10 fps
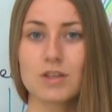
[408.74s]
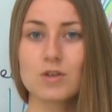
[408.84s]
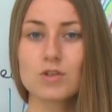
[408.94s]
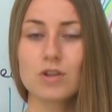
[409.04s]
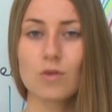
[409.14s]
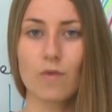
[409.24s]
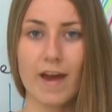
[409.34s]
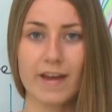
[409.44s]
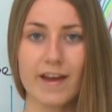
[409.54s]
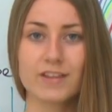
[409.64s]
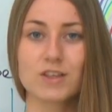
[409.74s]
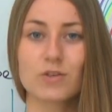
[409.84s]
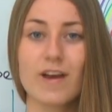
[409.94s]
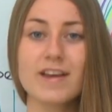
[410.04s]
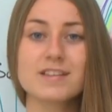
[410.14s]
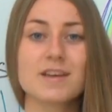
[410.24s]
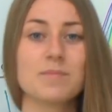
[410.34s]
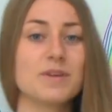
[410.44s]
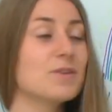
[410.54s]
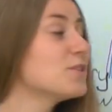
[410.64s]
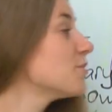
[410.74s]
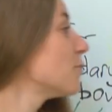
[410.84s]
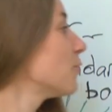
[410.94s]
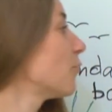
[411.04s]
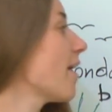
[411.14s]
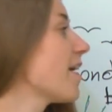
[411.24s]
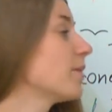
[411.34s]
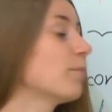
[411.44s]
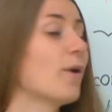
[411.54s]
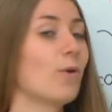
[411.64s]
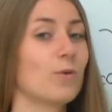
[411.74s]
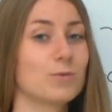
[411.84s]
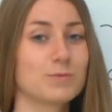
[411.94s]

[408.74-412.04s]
in the usual way and create a beautiful rainbow.